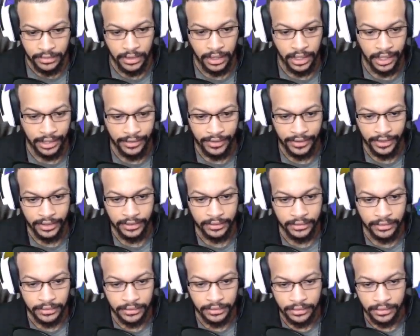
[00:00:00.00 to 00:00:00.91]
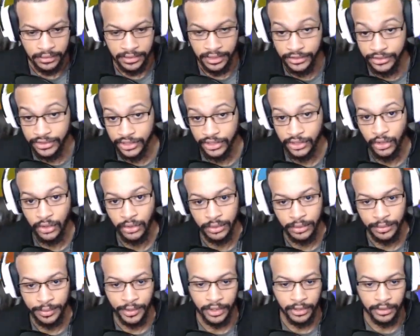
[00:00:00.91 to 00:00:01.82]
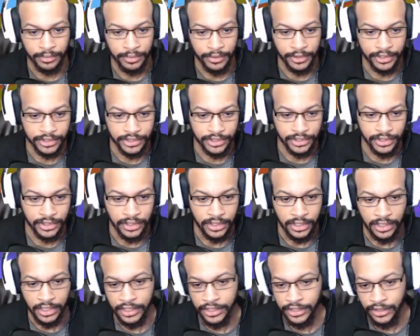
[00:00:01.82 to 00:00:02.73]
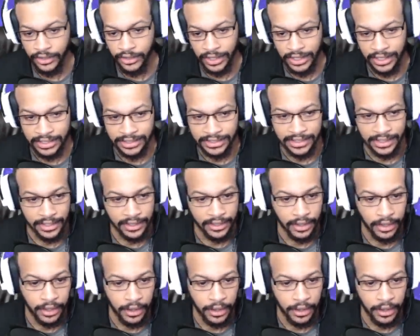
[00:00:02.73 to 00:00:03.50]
And then there's the coke propeller push. You know, like I said,